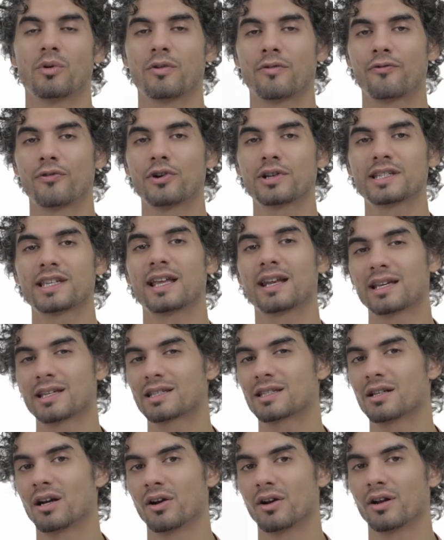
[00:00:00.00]
we're first getting
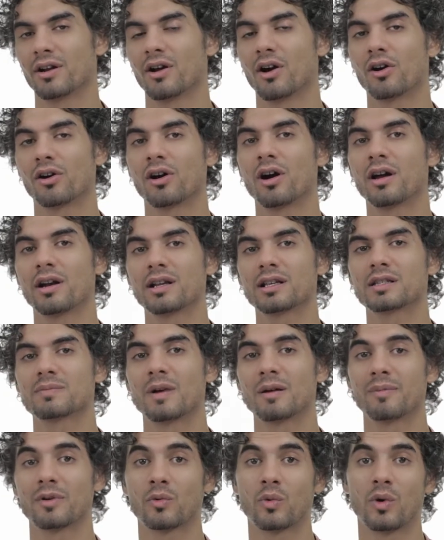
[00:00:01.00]
started, our audience
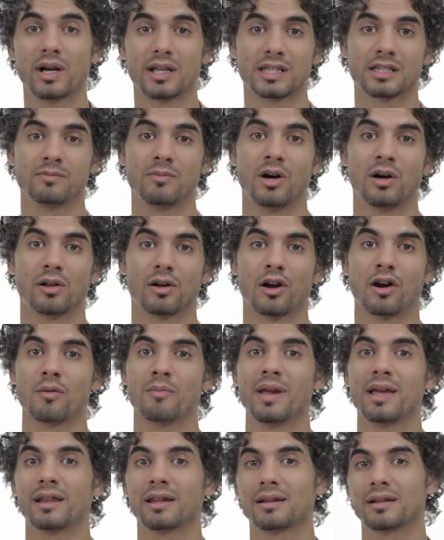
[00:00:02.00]
might be quite small, our
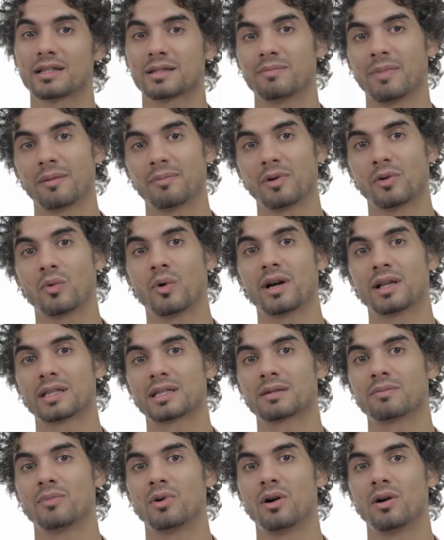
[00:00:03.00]
mailing list might be quite
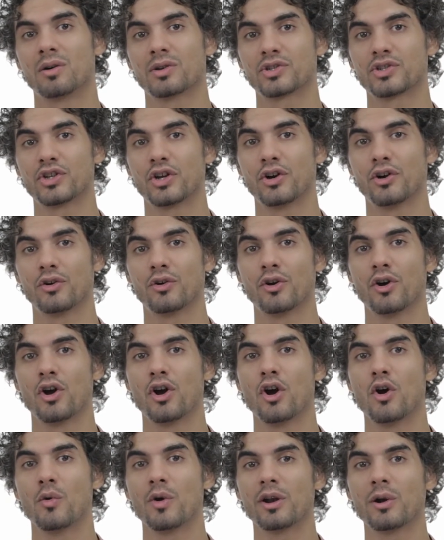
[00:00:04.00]
small, so
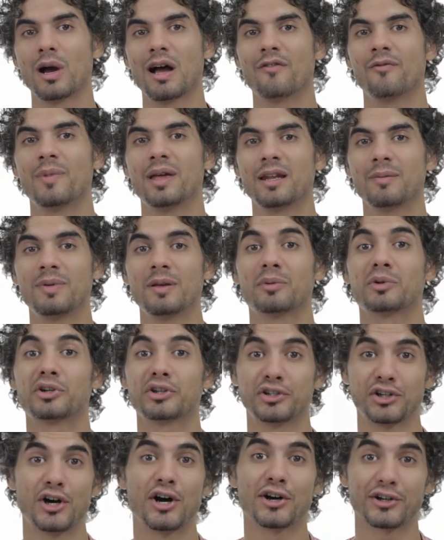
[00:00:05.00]
we don't have many people to
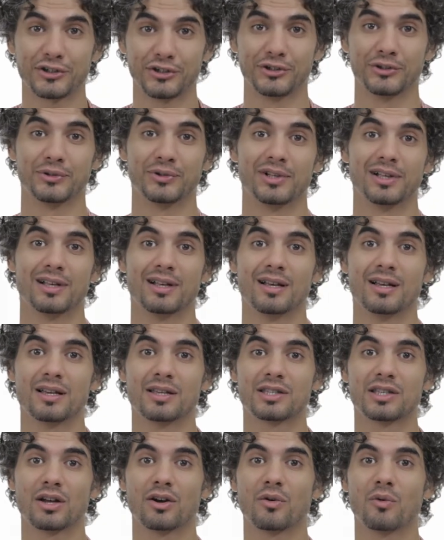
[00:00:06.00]
talk to.
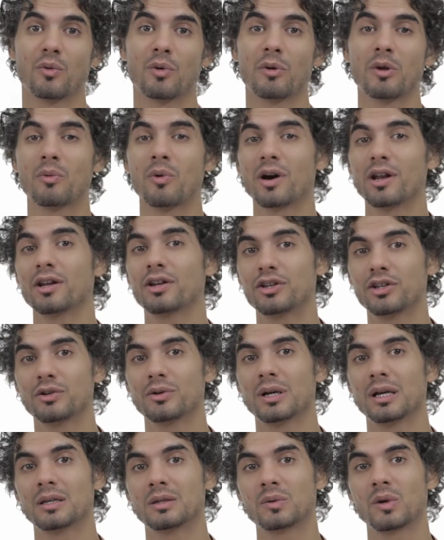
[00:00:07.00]
So what we want to
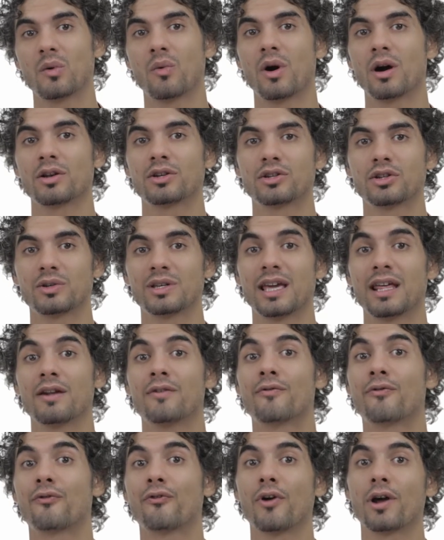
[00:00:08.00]
do is we want to get
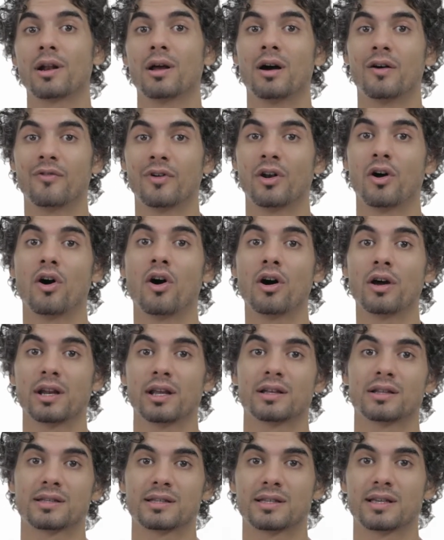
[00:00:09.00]
in front of an
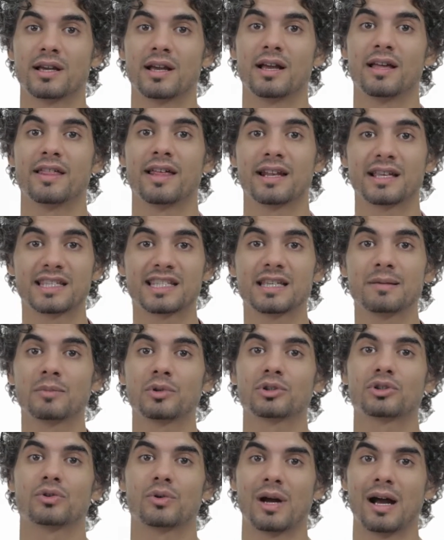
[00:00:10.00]
audience that is
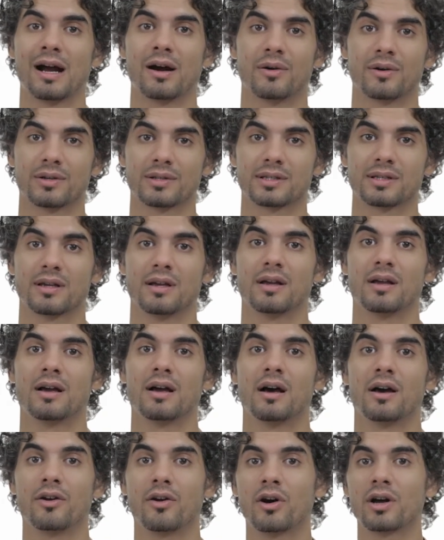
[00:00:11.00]
similar to ours,
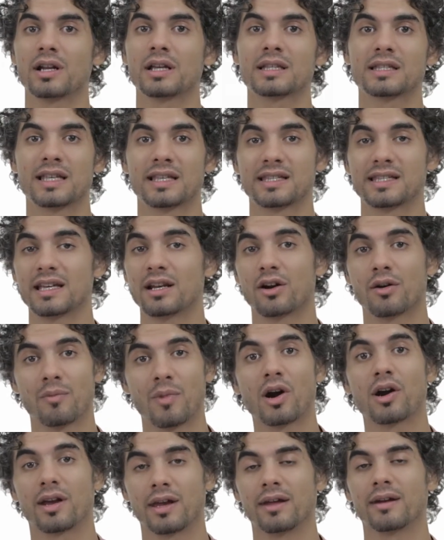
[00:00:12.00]
an audience that's in our
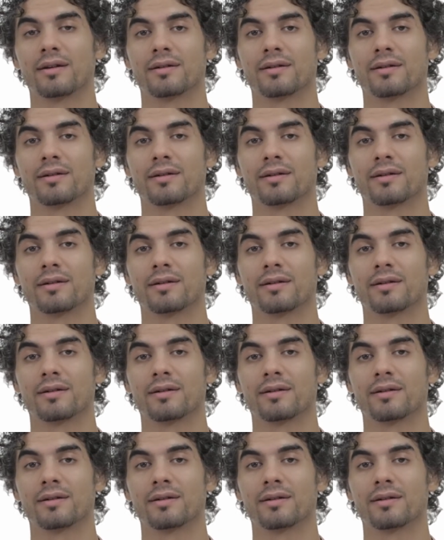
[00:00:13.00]
market.